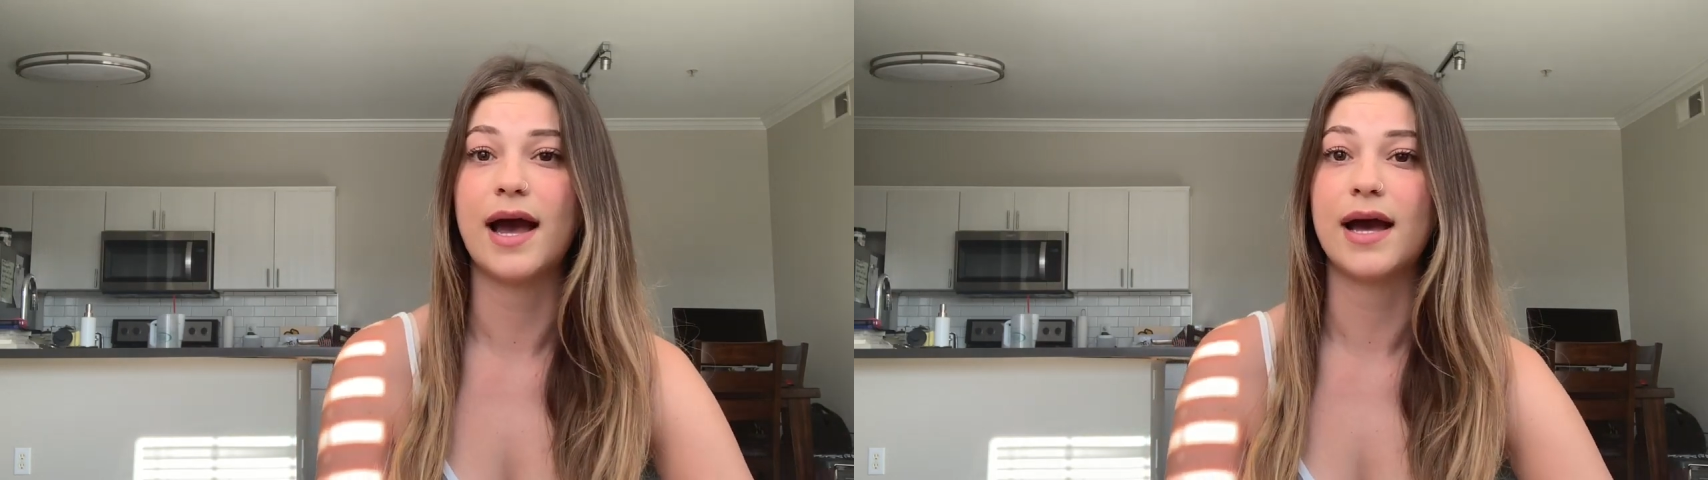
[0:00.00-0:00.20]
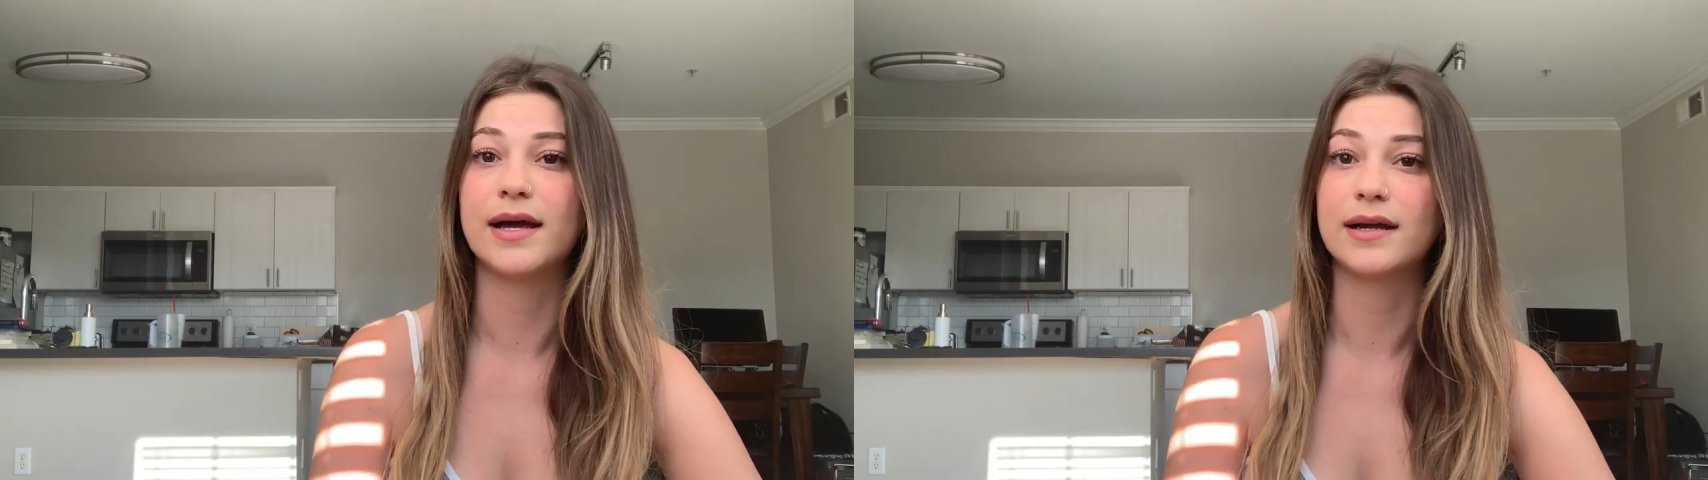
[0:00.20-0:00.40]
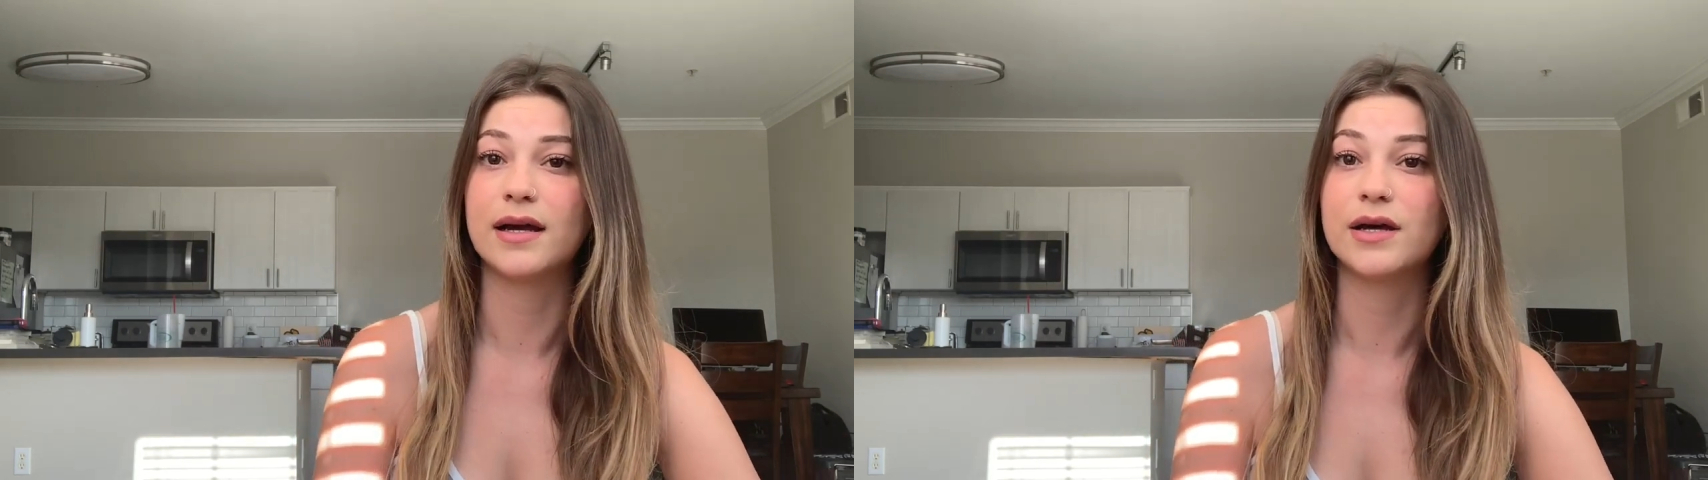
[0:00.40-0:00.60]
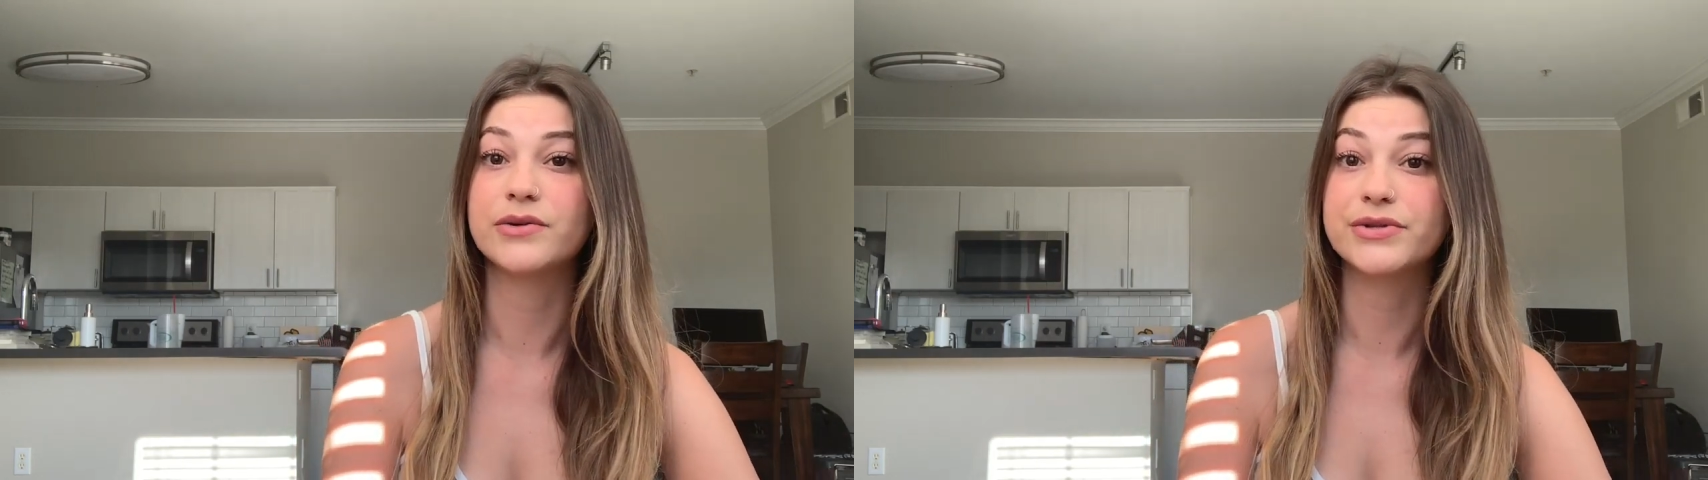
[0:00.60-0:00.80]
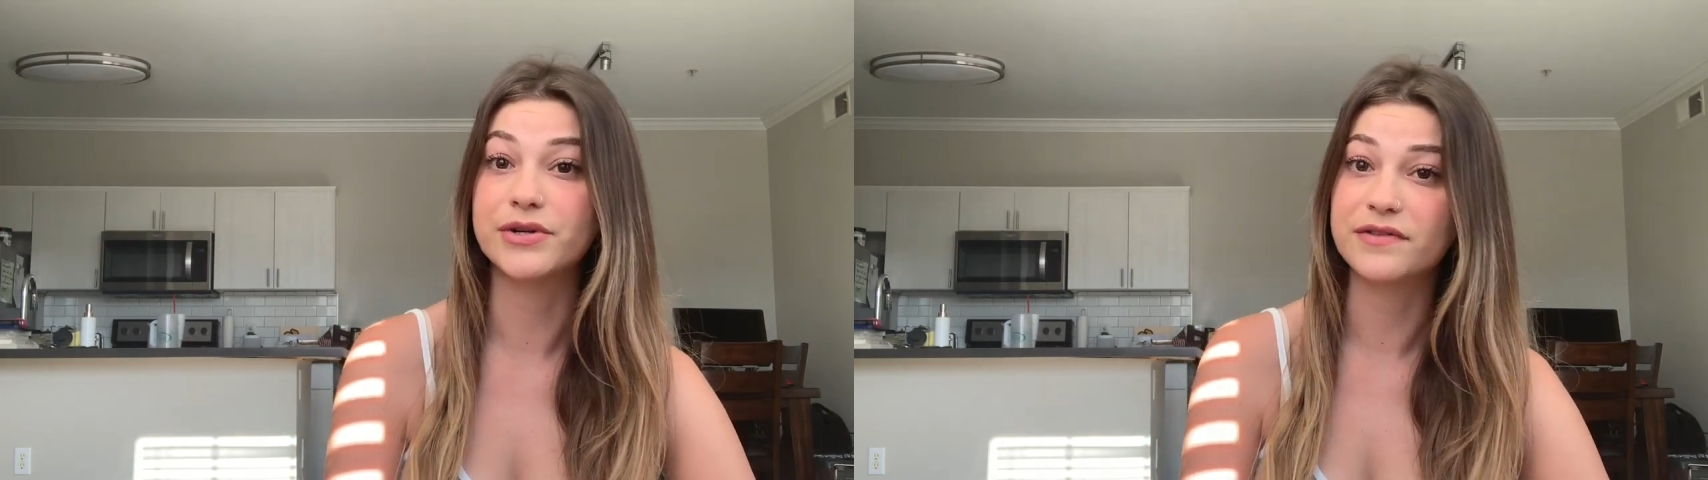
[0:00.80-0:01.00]
had
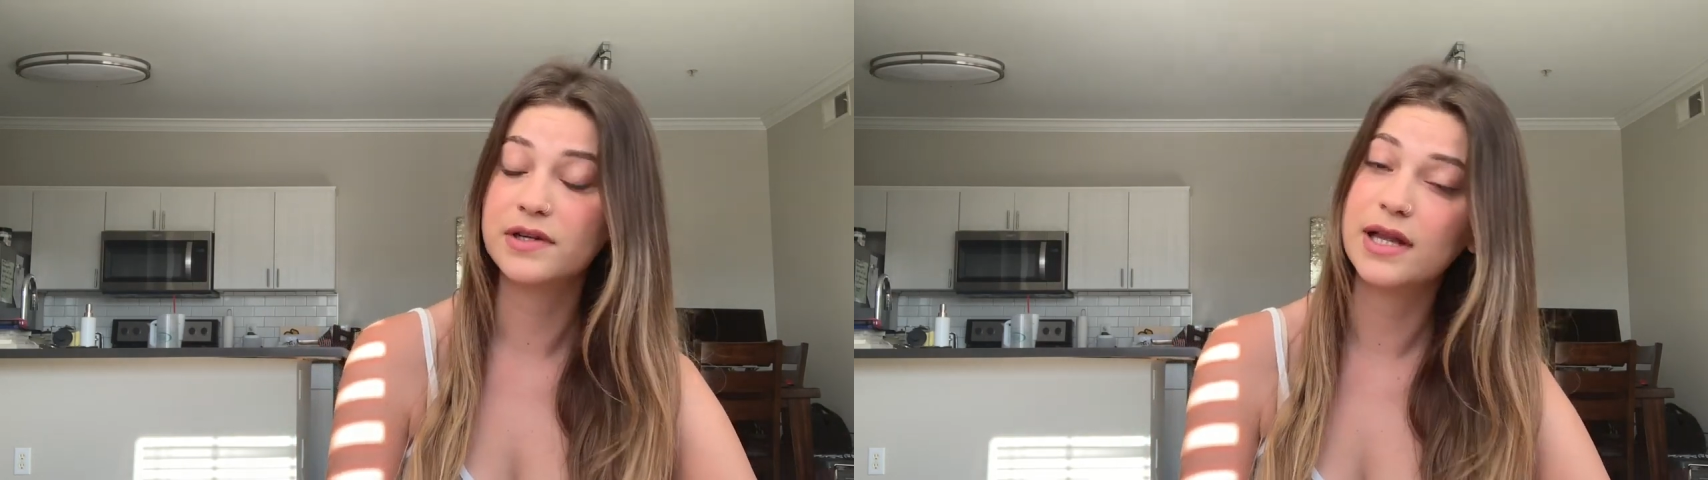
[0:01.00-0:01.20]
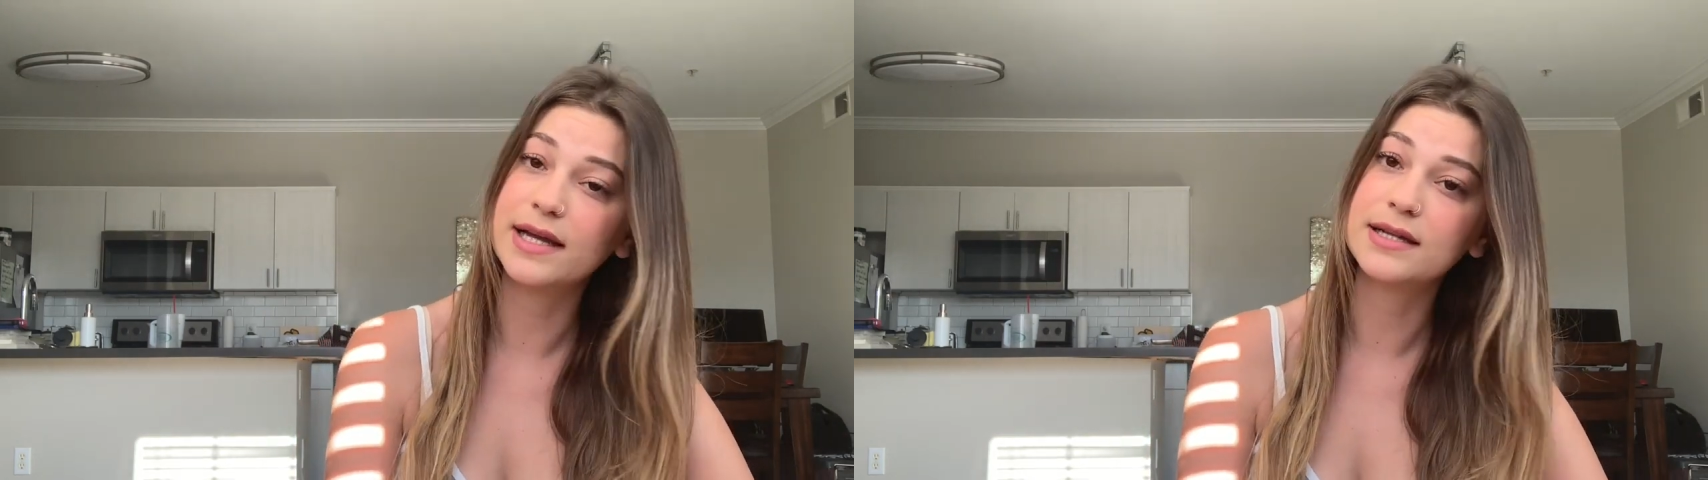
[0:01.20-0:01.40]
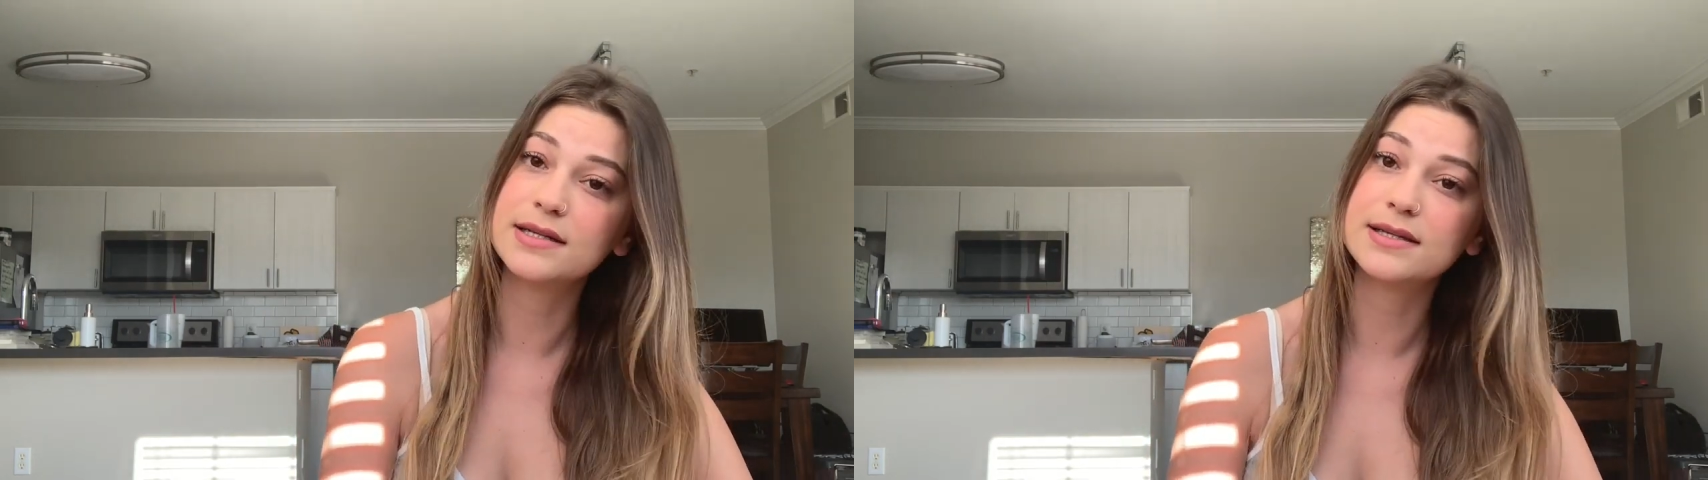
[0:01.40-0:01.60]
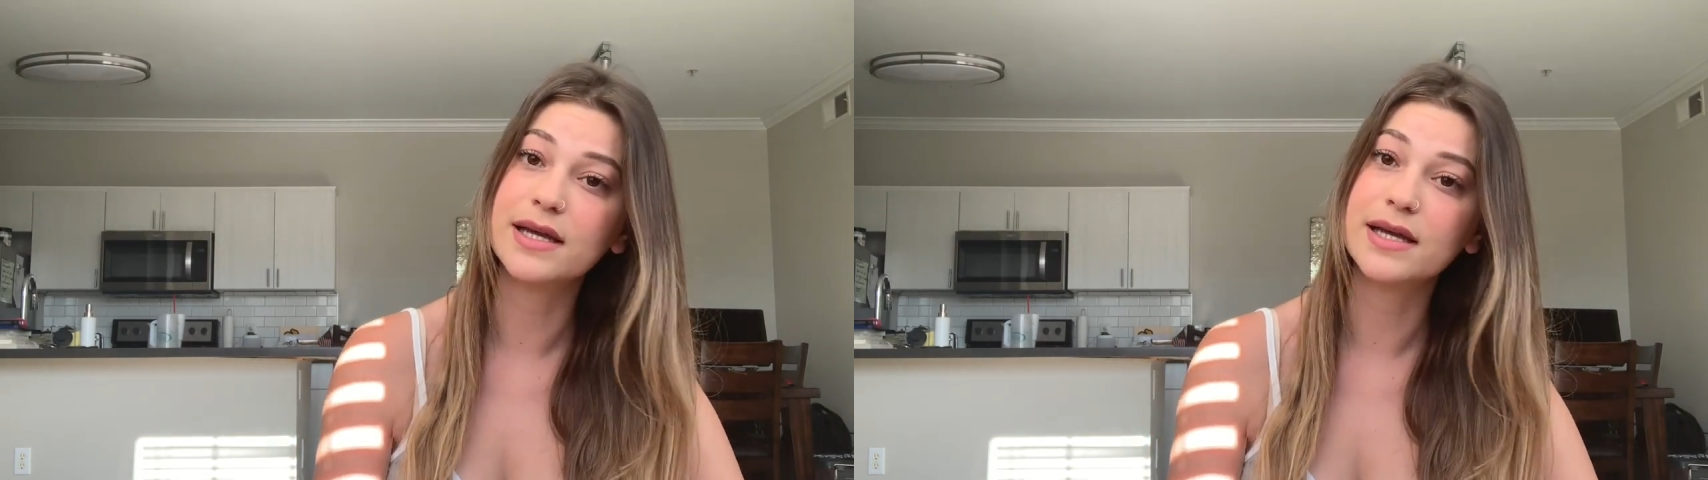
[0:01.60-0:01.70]
ulcerative colitis.